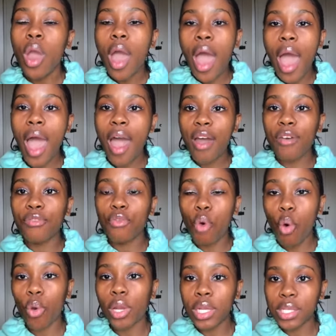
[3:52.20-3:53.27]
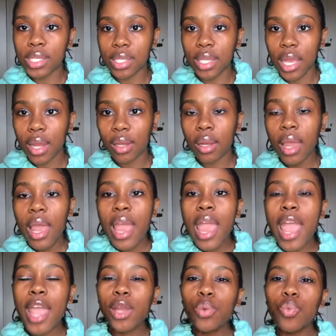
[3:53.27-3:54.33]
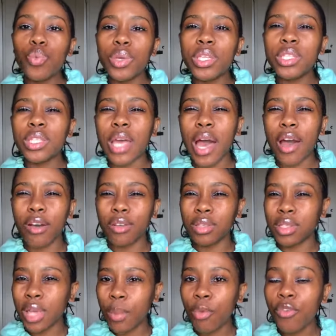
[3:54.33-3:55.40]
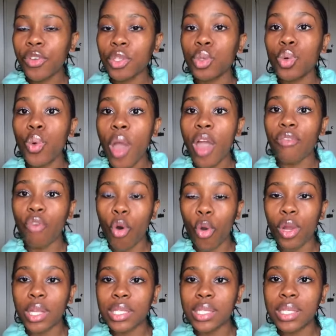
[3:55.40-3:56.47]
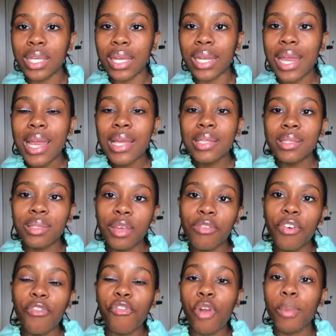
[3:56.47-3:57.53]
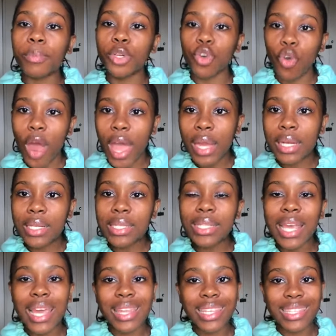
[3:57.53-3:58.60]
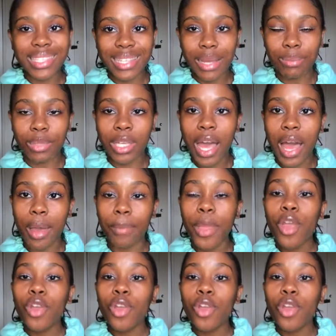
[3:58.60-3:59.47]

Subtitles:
have oily skin. In winter, some of us who have oily skin suffer from dryness. At the same time,